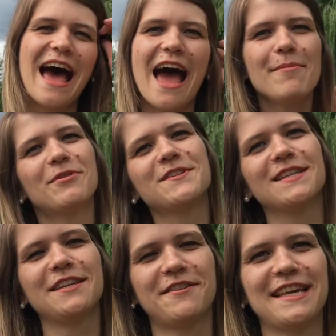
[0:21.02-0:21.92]
I
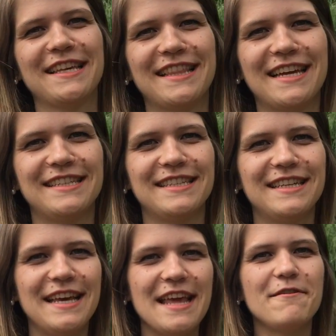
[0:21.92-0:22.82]
personally think that
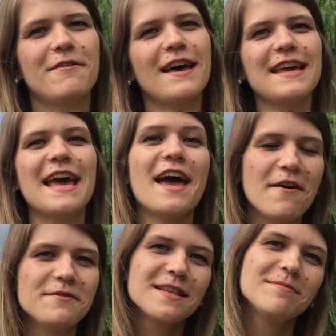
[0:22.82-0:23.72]
if I
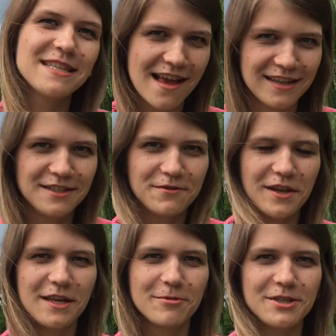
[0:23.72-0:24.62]
have some talent for
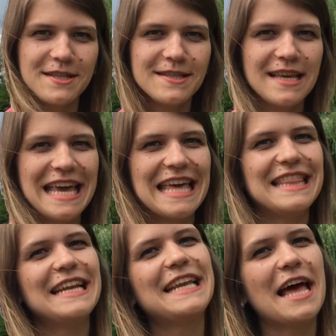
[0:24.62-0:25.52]
languages,
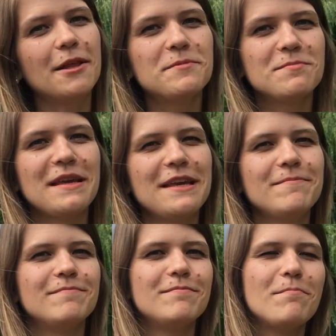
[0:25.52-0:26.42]
then it helps me
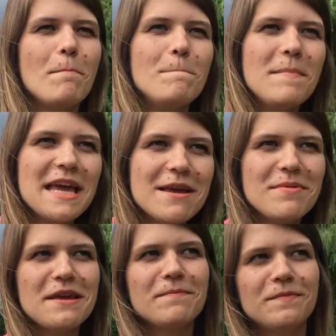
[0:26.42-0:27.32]

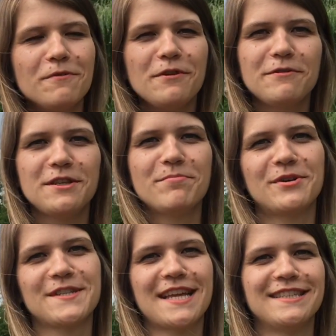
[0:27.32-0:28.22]
maybe
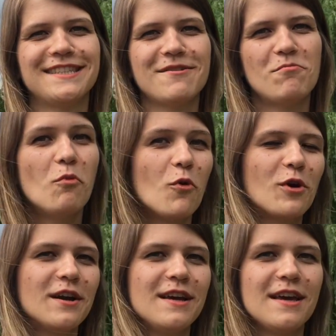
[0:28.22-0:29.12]
15%
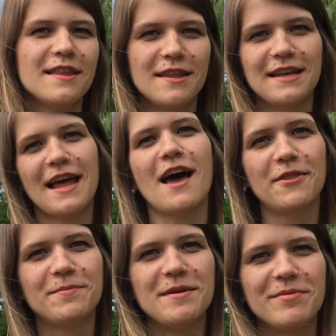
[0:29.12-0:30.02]
more than
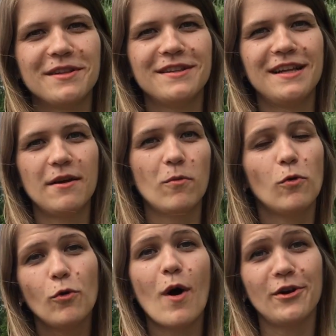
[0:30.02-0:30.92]
other people
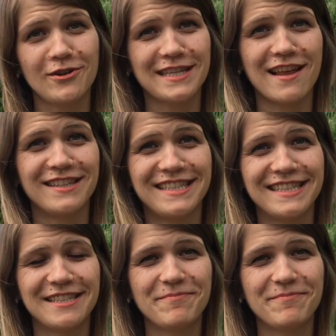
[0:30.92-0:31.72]
who are not talented.